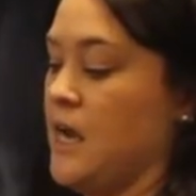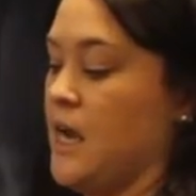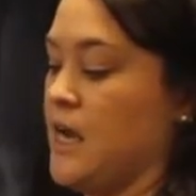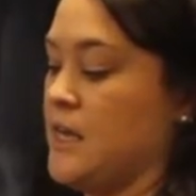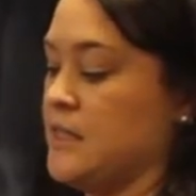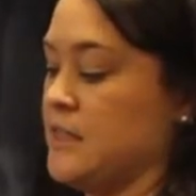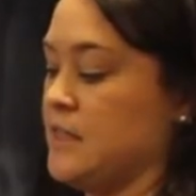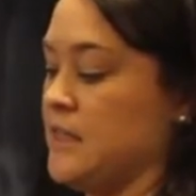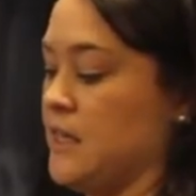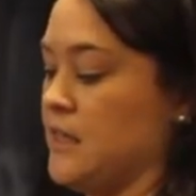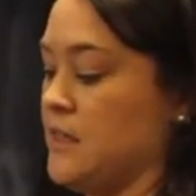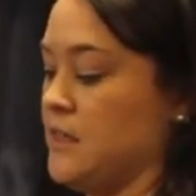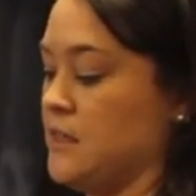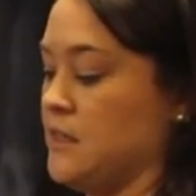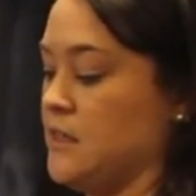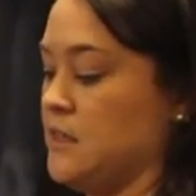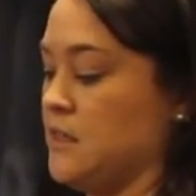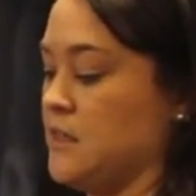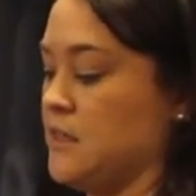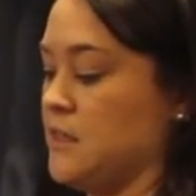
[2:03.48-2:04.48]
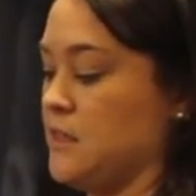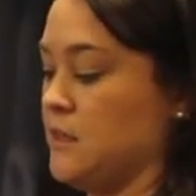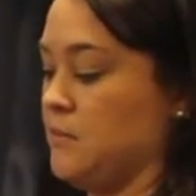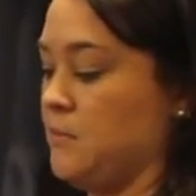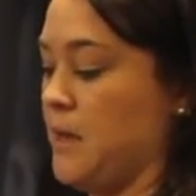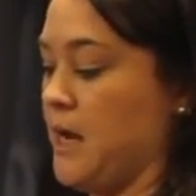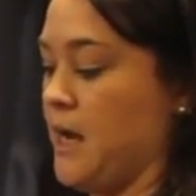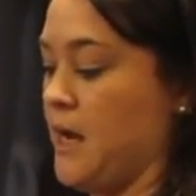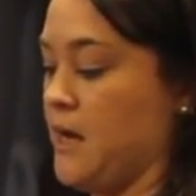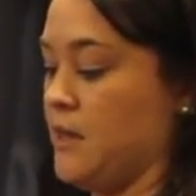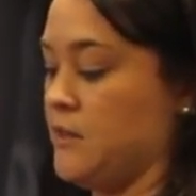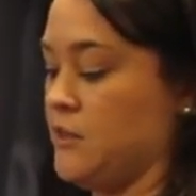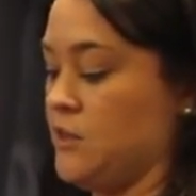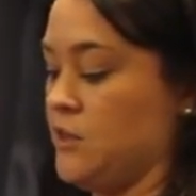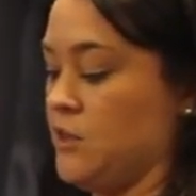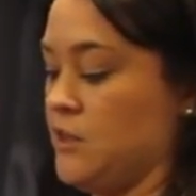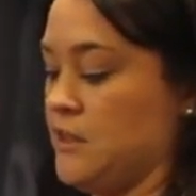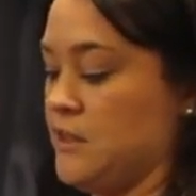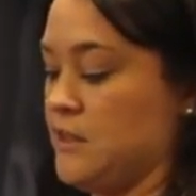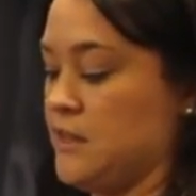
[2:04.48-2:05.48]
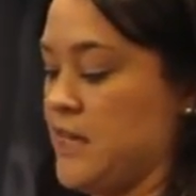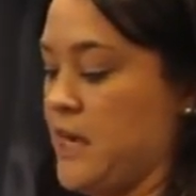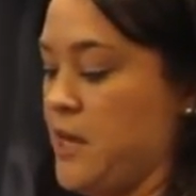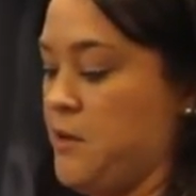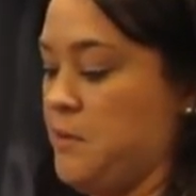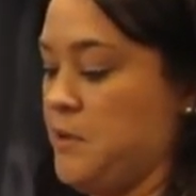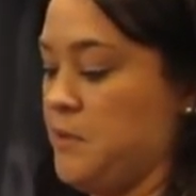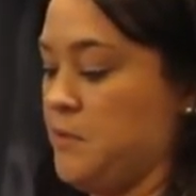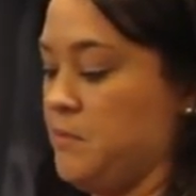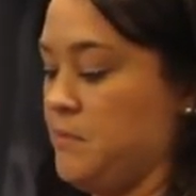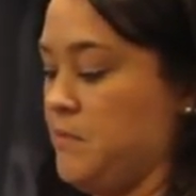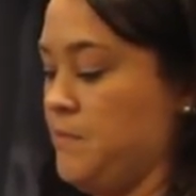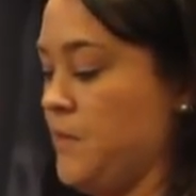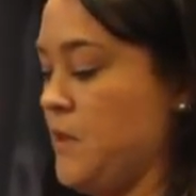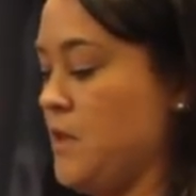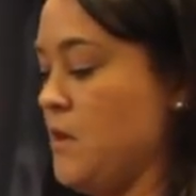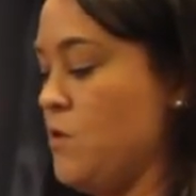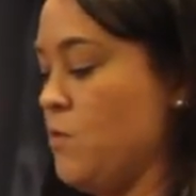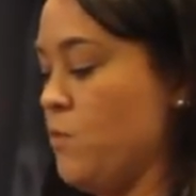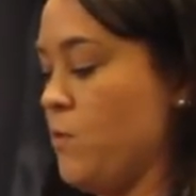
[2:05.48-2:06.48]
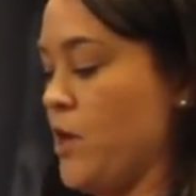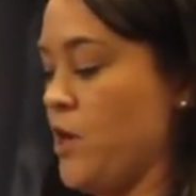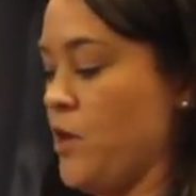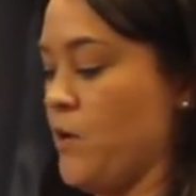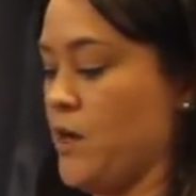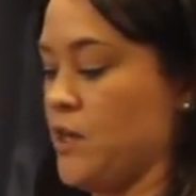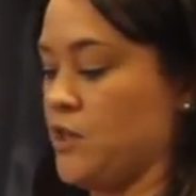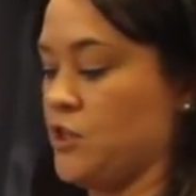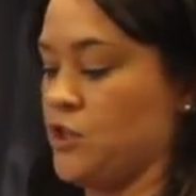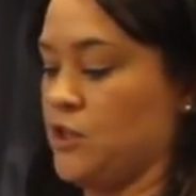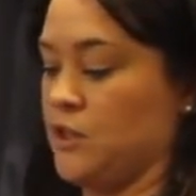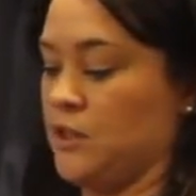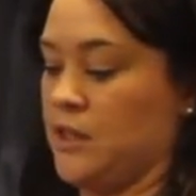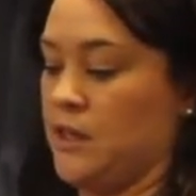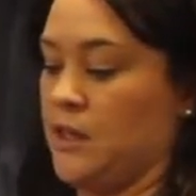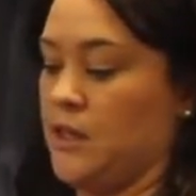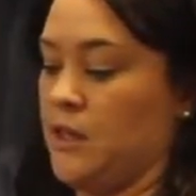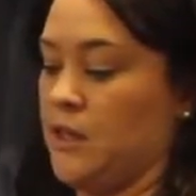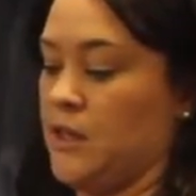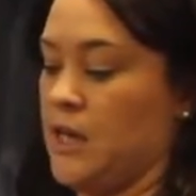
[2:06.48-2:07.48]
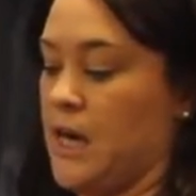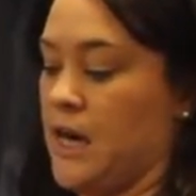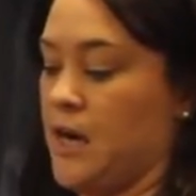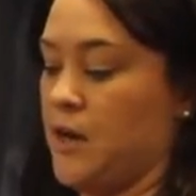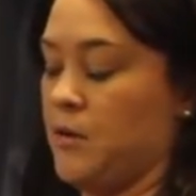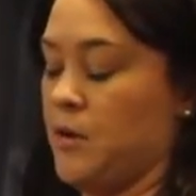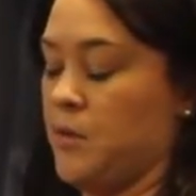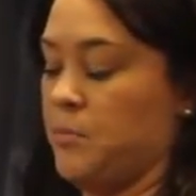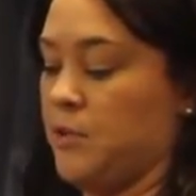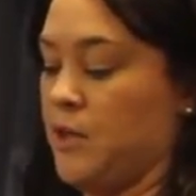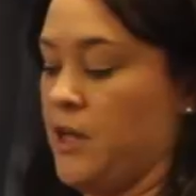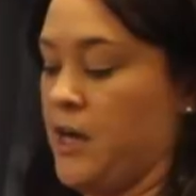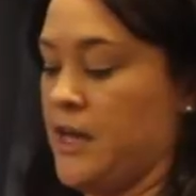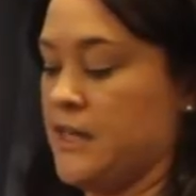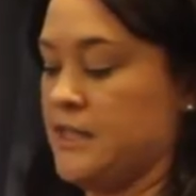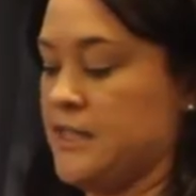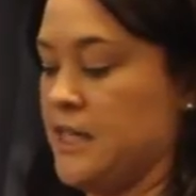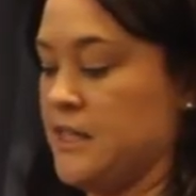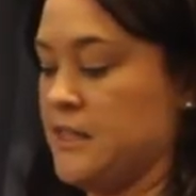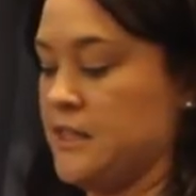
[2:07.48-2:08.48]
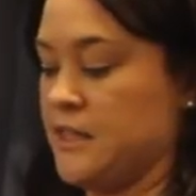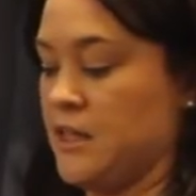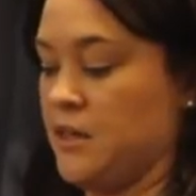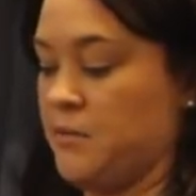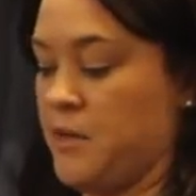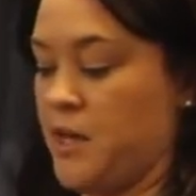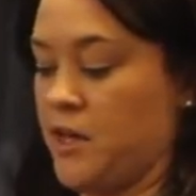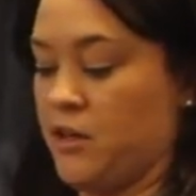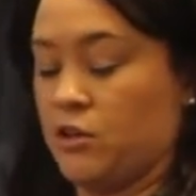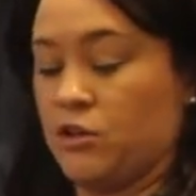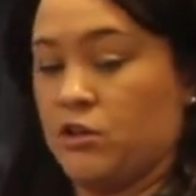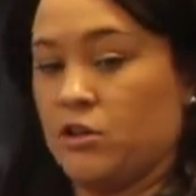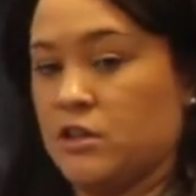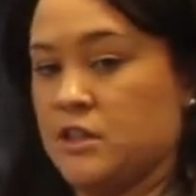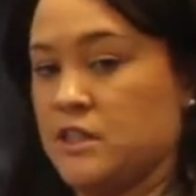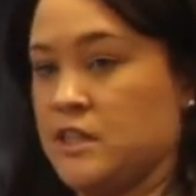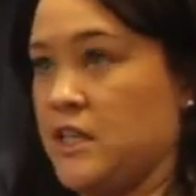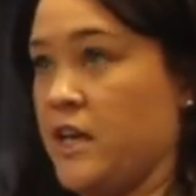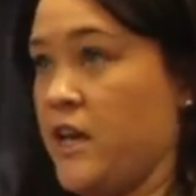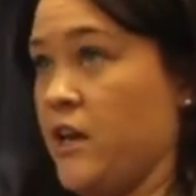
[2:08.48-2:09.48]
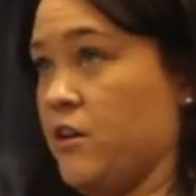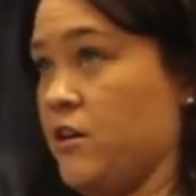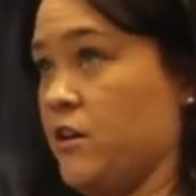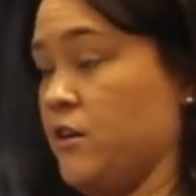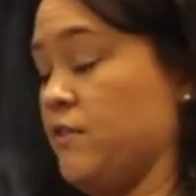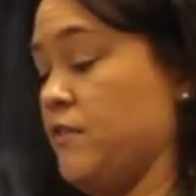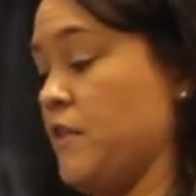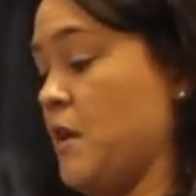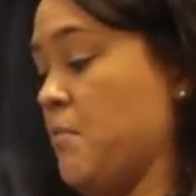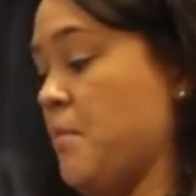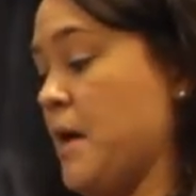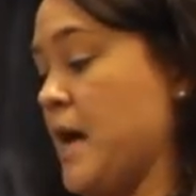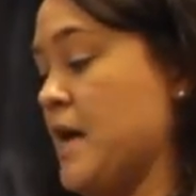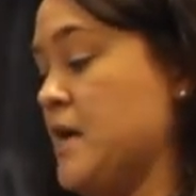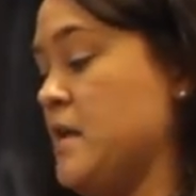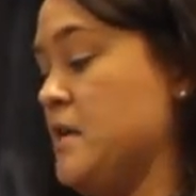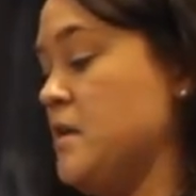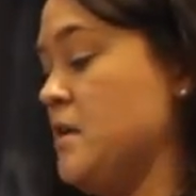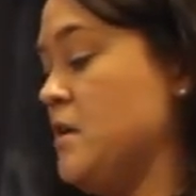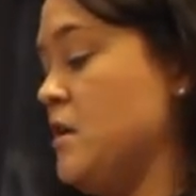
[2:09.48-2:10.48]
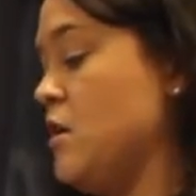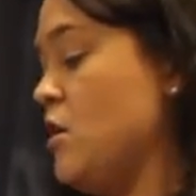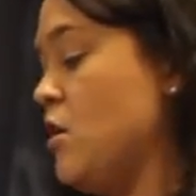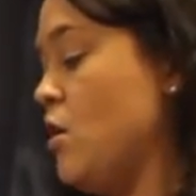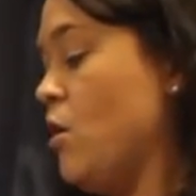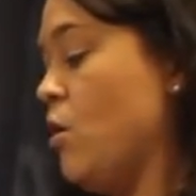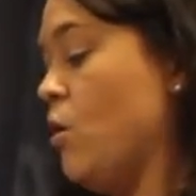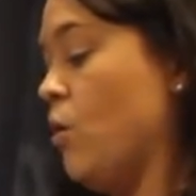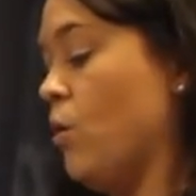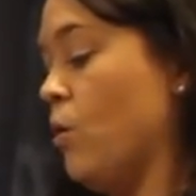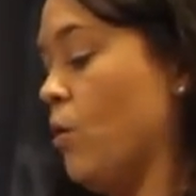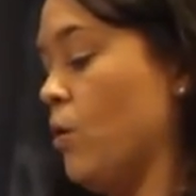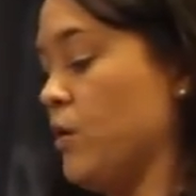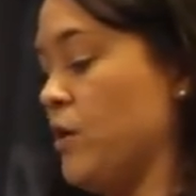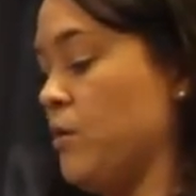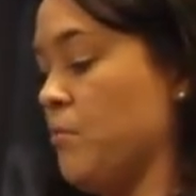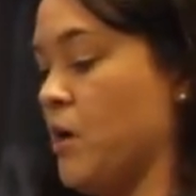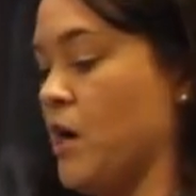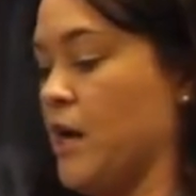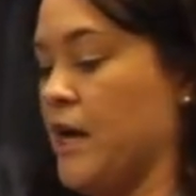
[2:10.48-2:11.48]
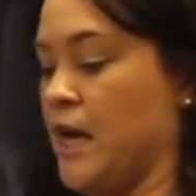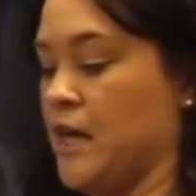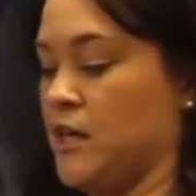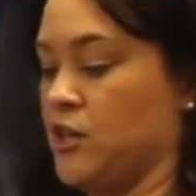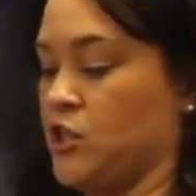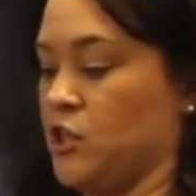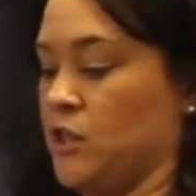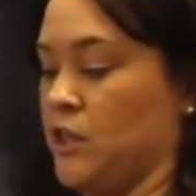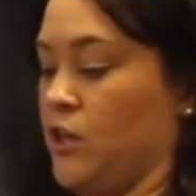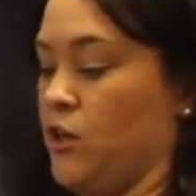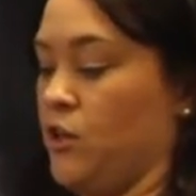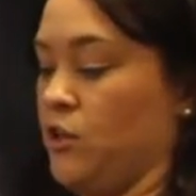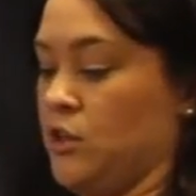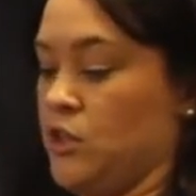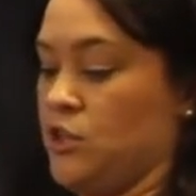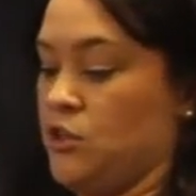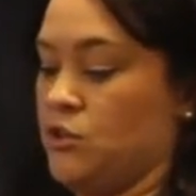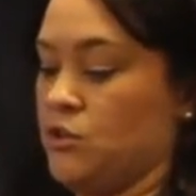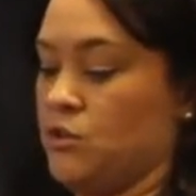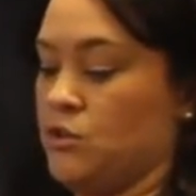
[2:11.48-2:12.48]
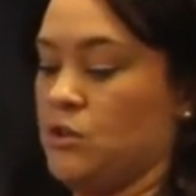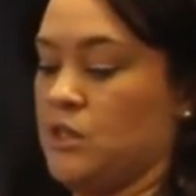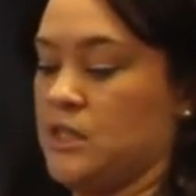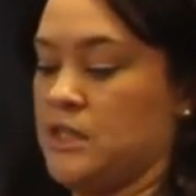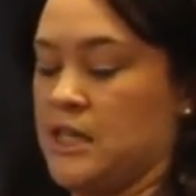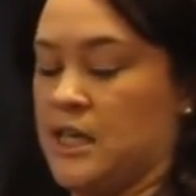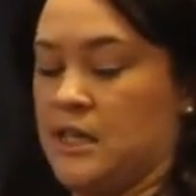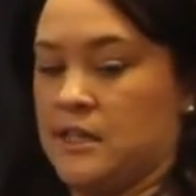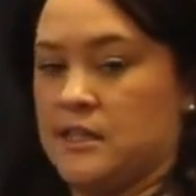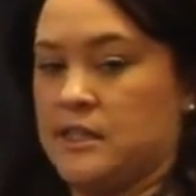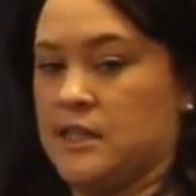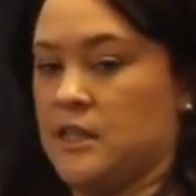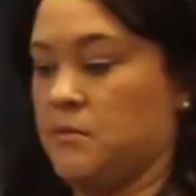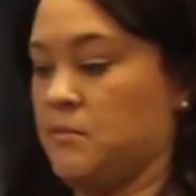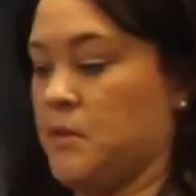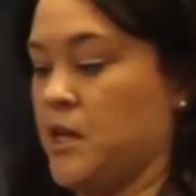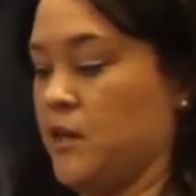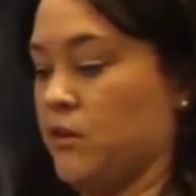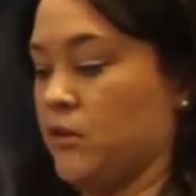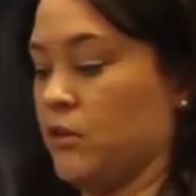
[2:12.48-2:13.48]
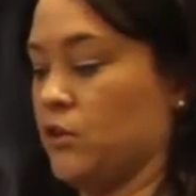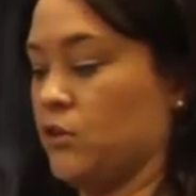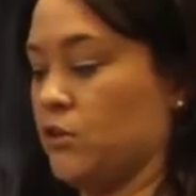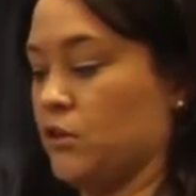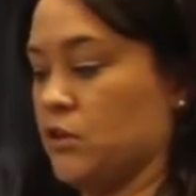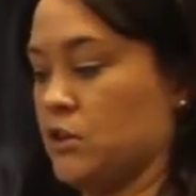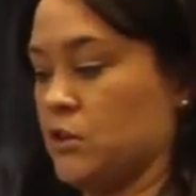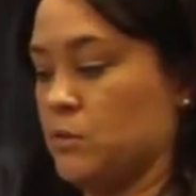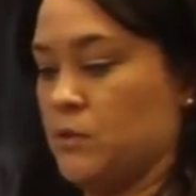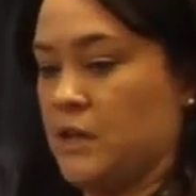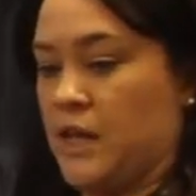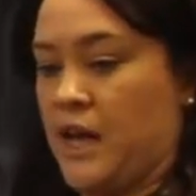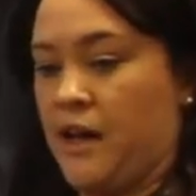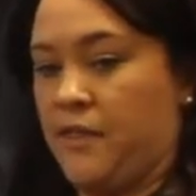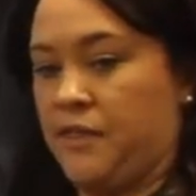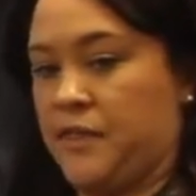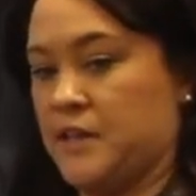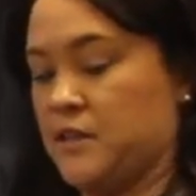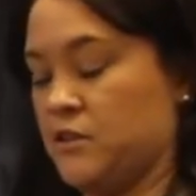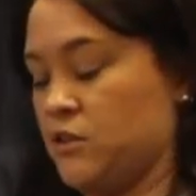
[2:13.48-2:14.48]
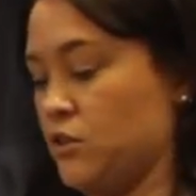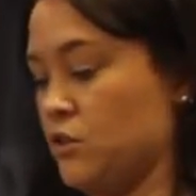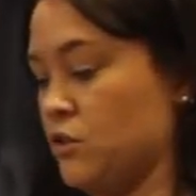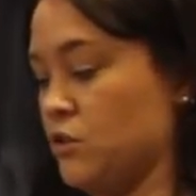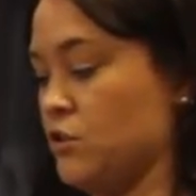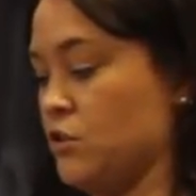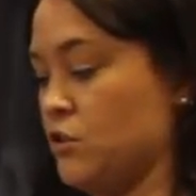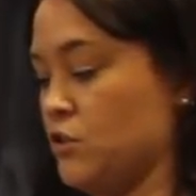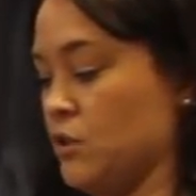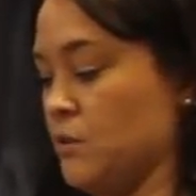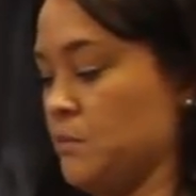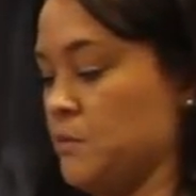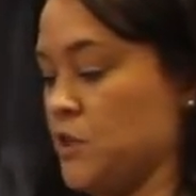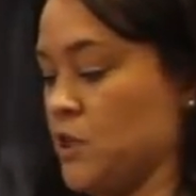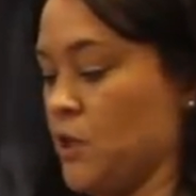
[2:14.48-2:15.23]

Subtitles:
a second part to this taping where you actually apply a 10 centimetre across the area of their pain, or you might actually only do the 10 centimetre across without these 2 strips.